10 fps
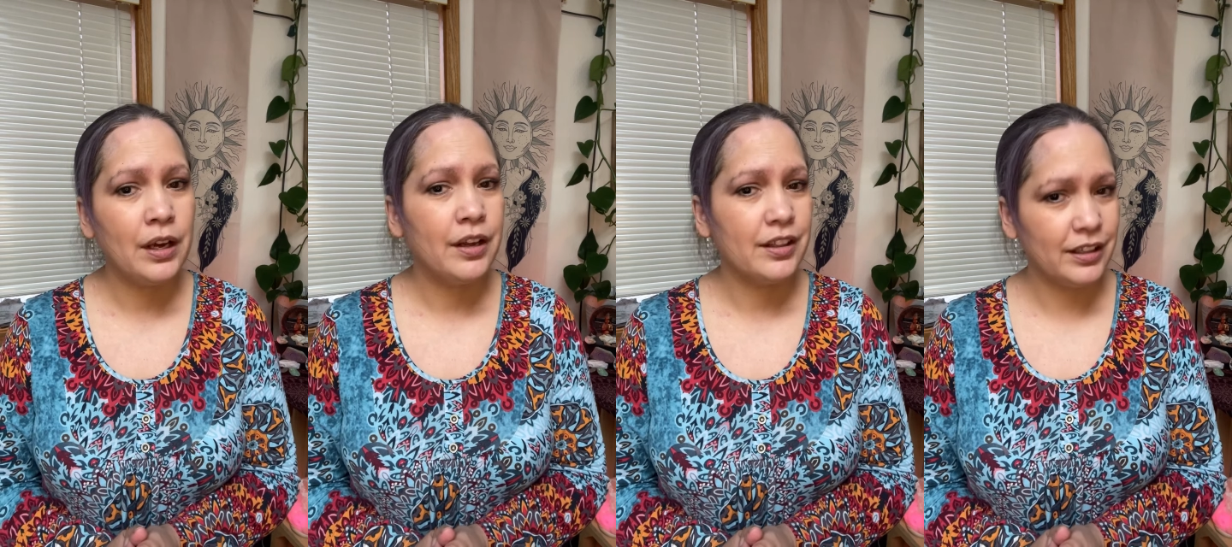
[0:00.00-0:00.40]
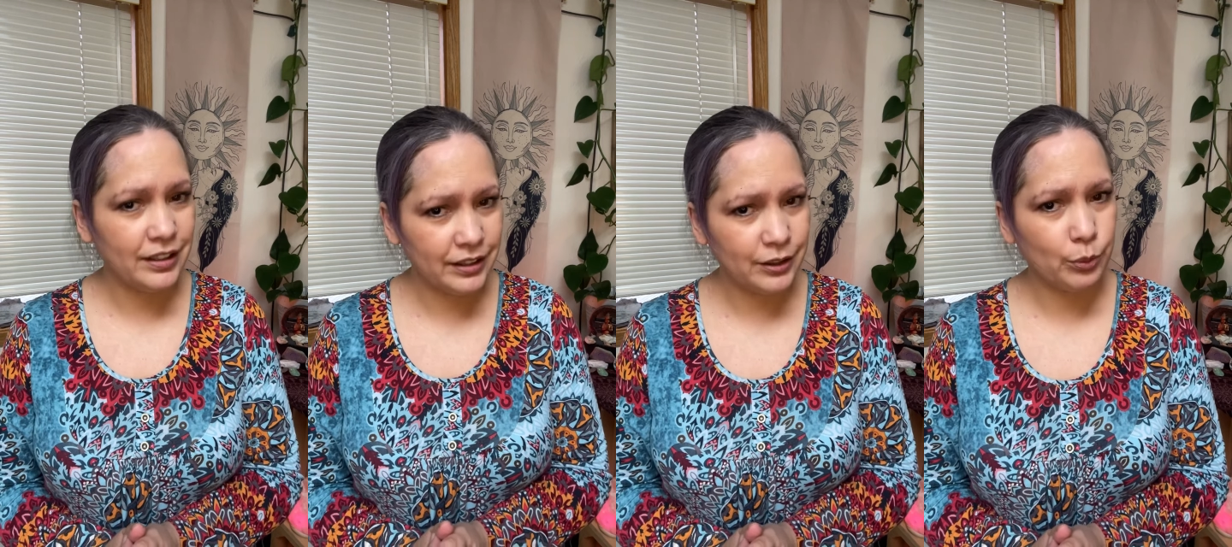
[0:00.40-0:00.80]
The
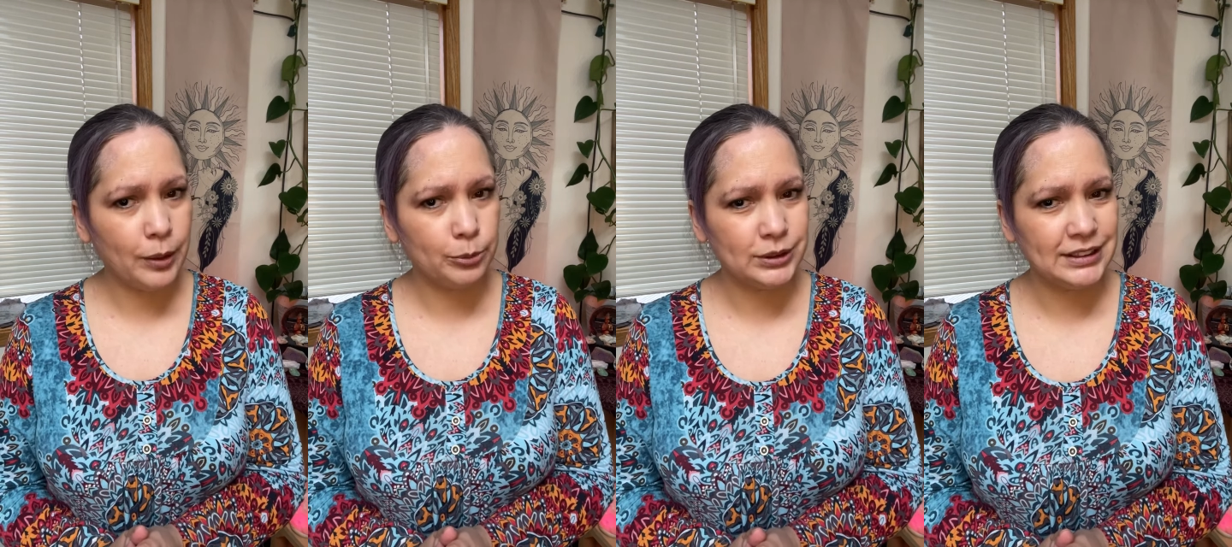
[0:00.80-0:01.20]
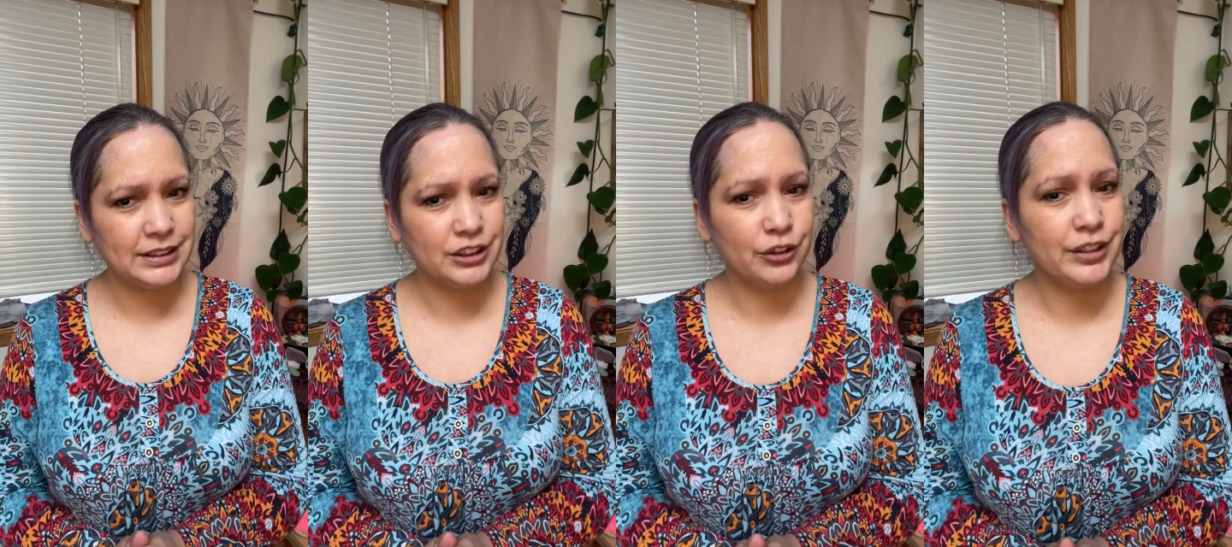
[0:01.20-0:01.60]
id
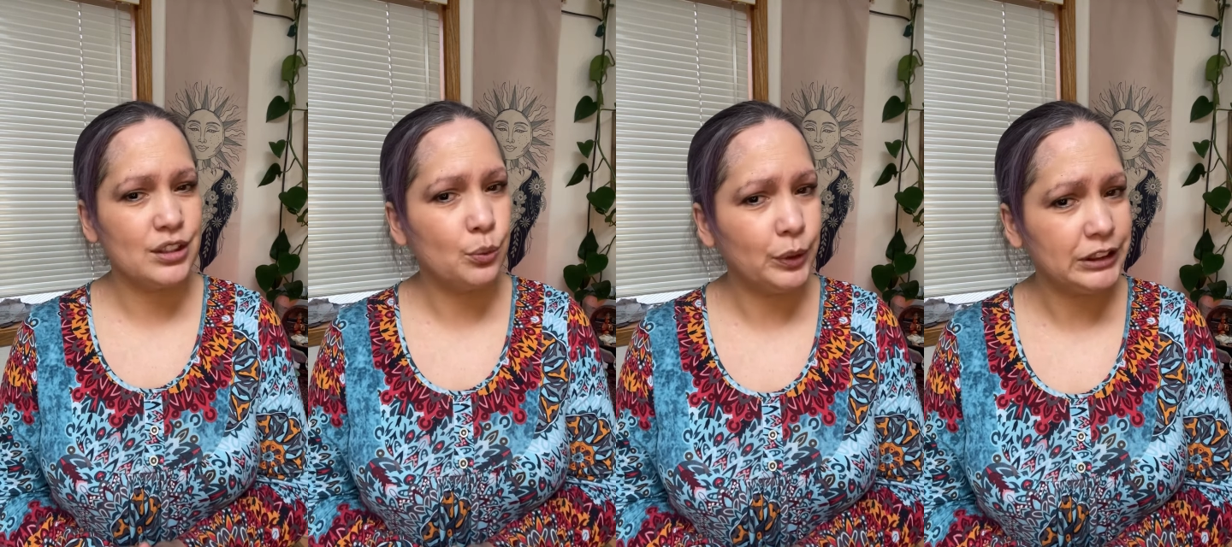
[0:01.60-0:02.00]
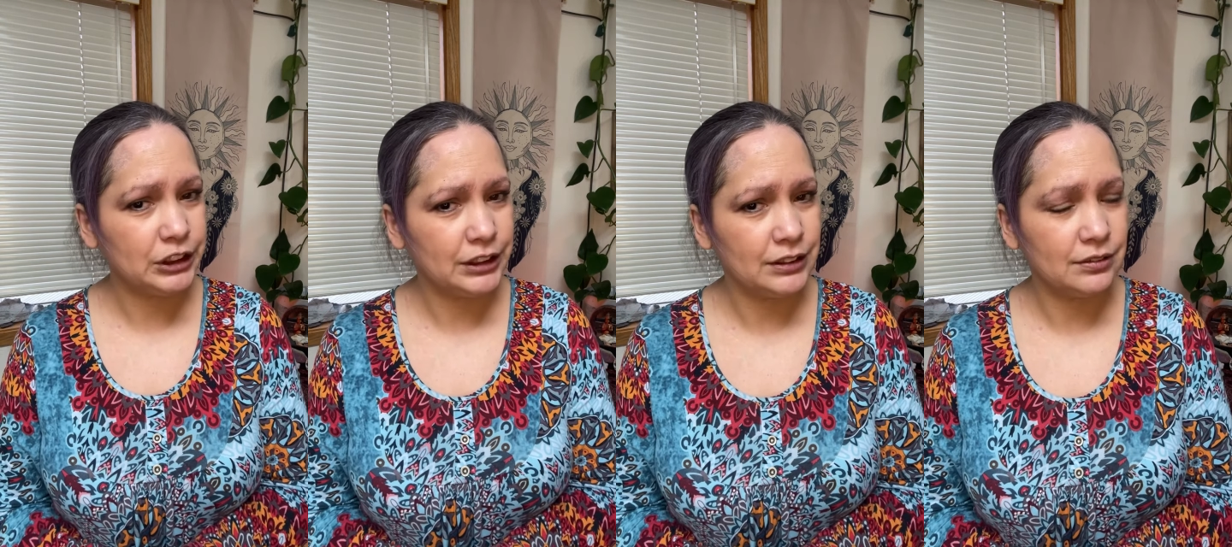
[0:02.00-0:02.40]
represents your
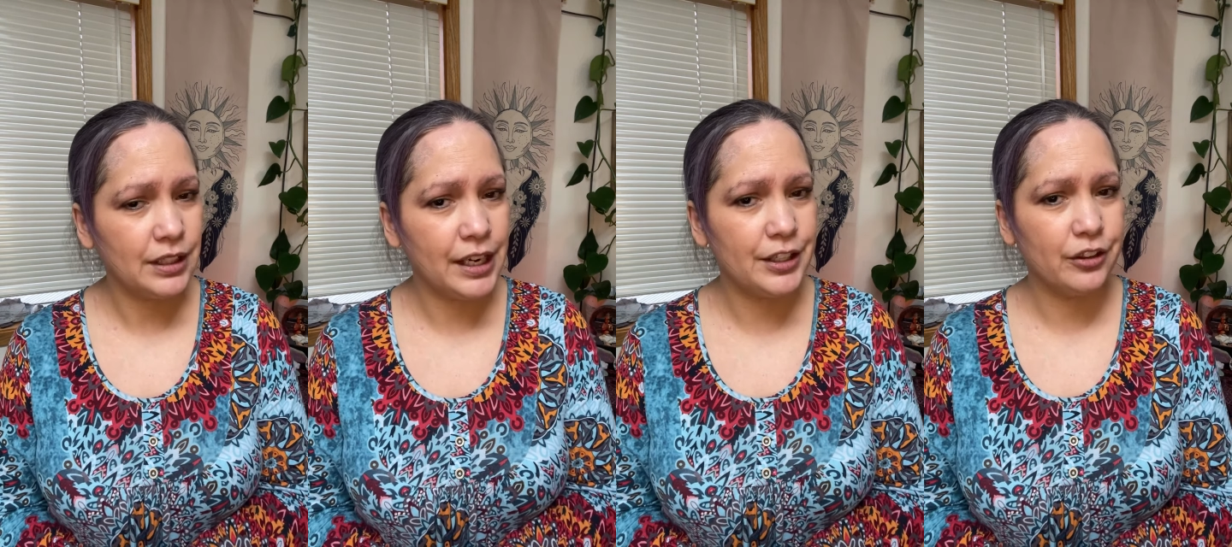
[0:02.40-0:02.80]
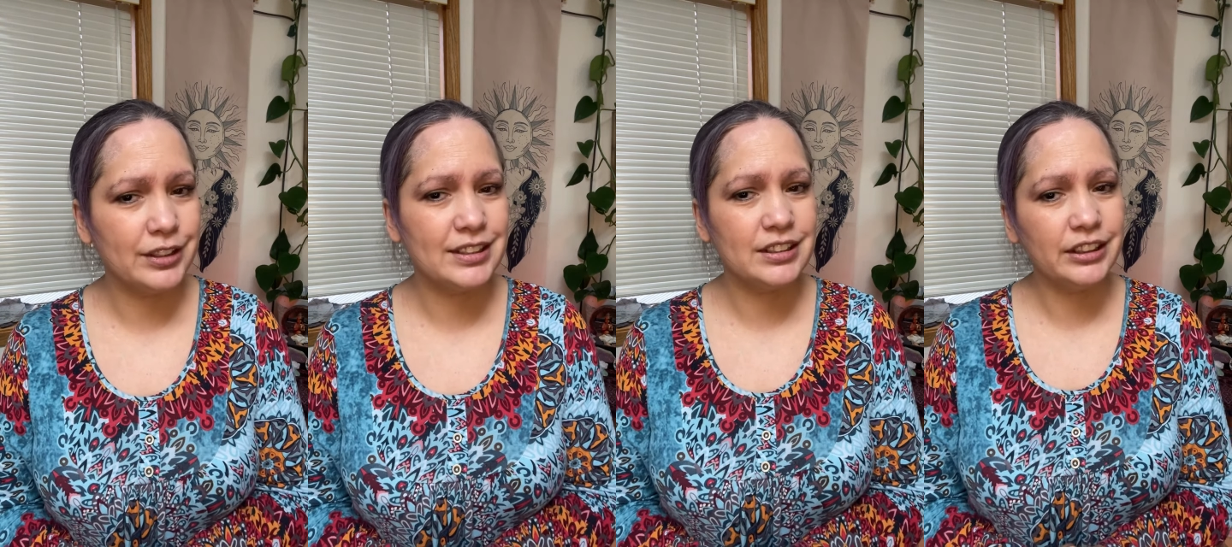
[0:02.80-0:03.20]
intuition and your
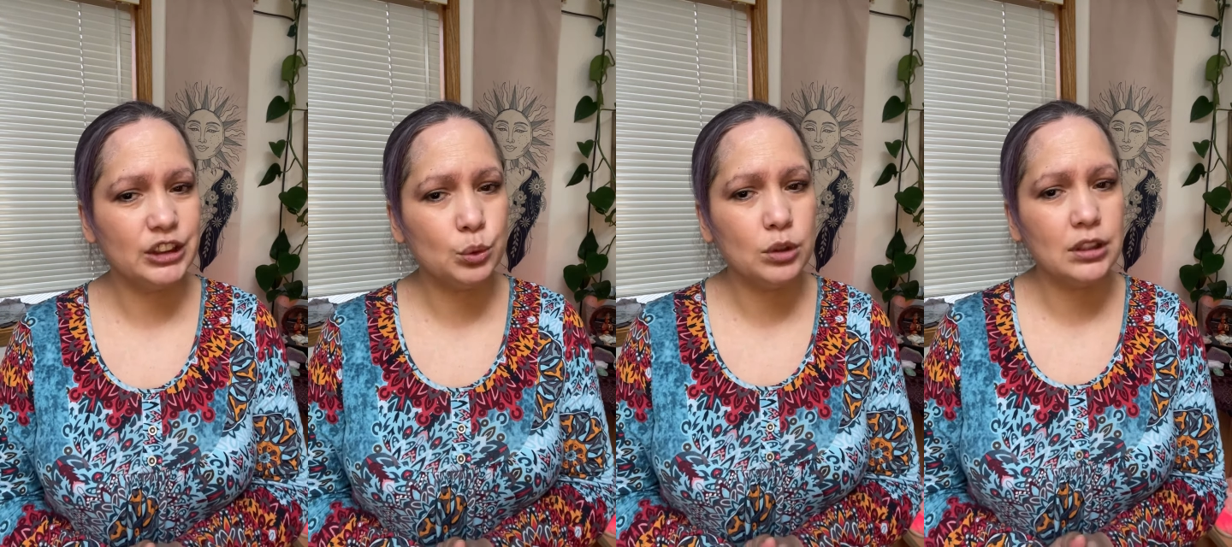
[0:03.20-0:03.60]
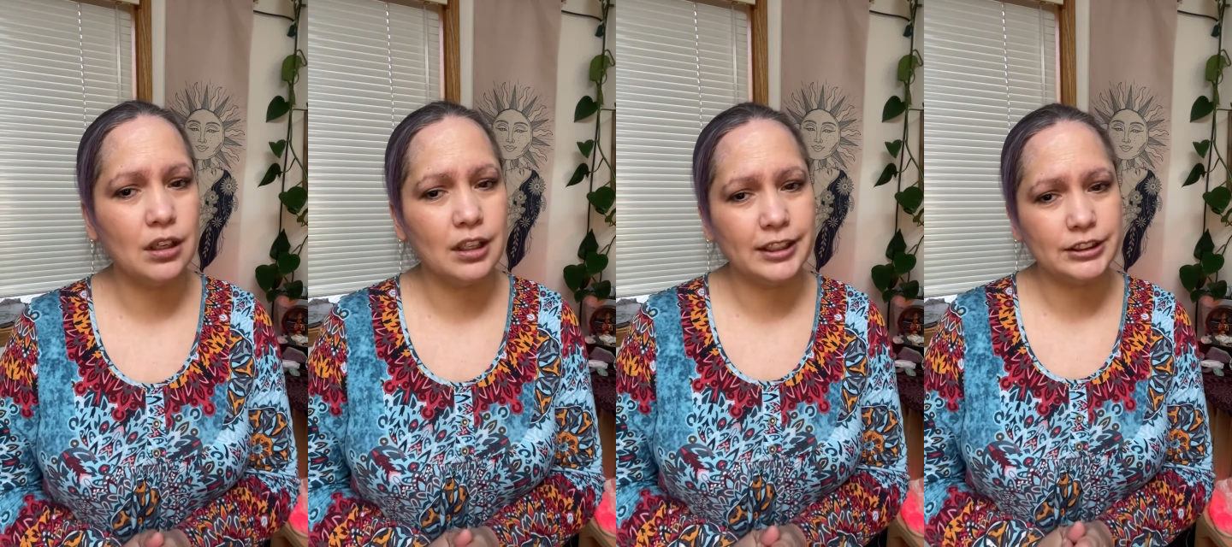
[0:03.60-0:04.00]
instinctual
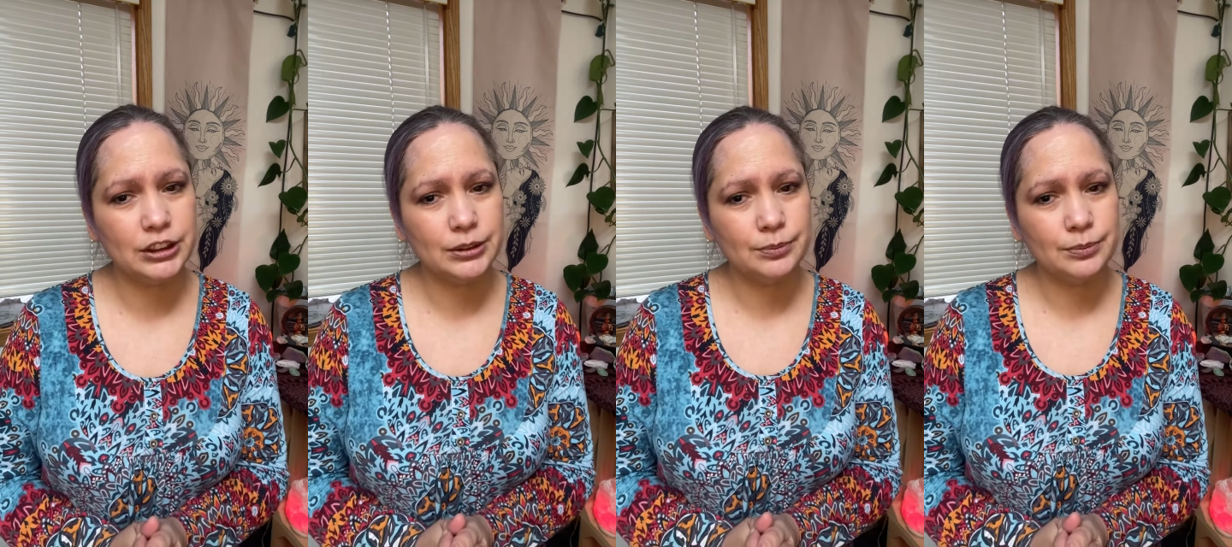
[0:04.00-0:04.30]
knowledge.